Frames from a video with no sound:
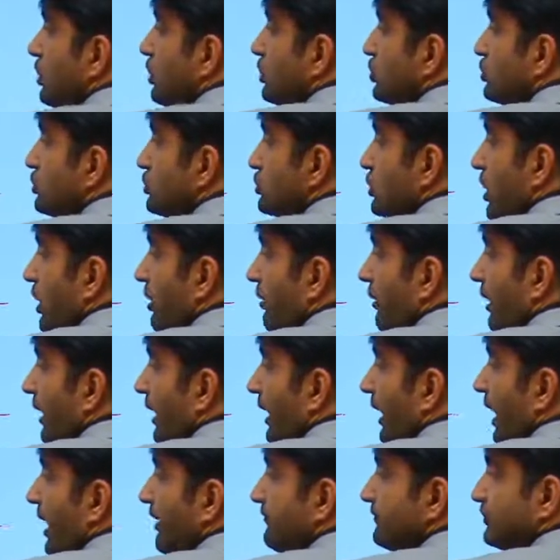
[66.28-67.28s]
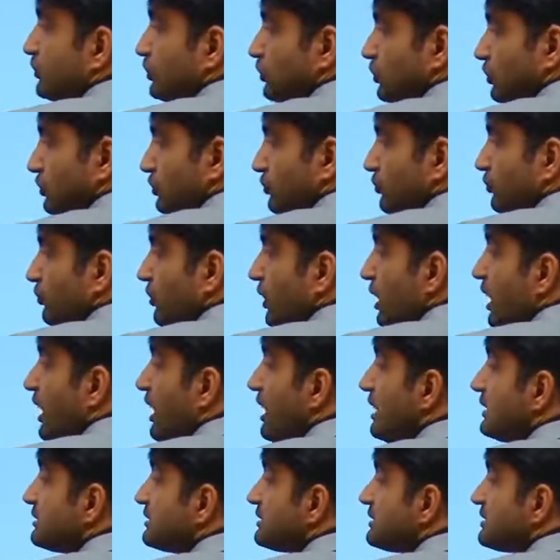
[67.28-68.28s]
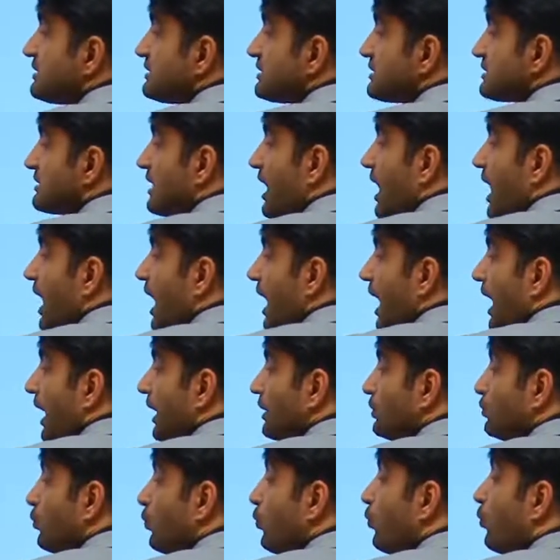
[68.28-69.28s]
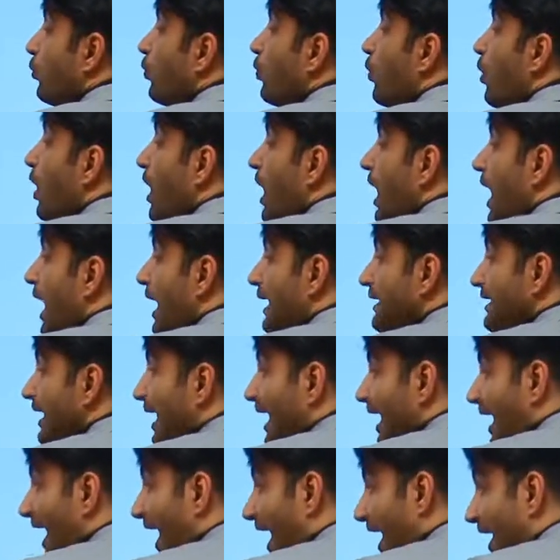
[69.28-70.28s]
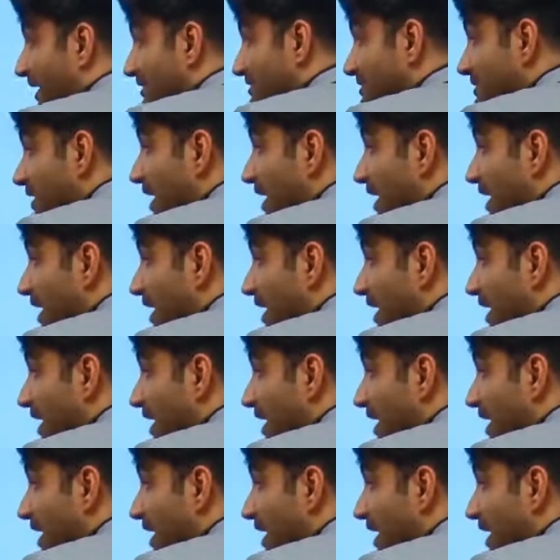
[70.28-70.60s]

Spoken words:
So I have 2 sine 1x,